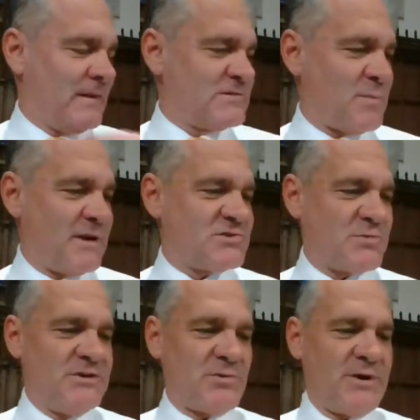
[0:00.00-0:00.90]
So page
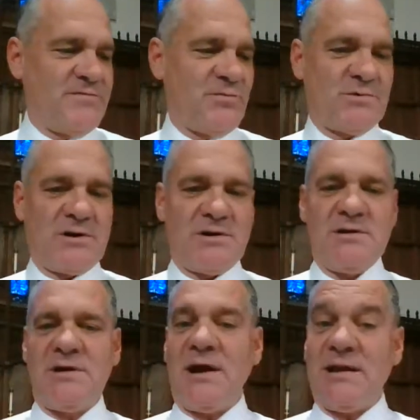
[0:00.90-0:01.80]

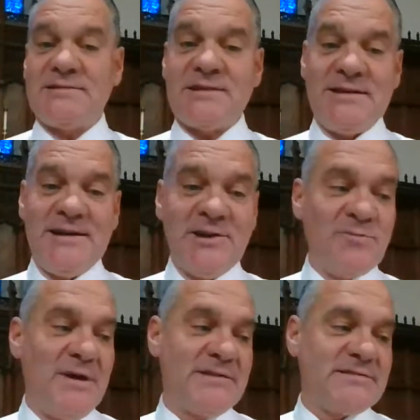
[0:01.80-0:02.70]
324 highlights the near
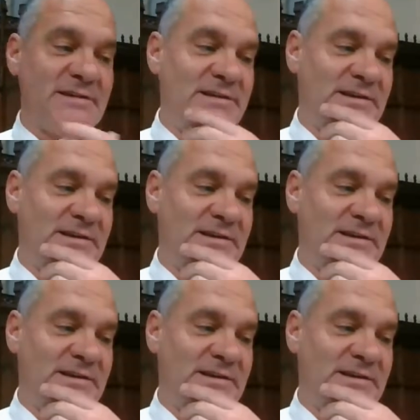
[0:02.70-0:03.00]
miss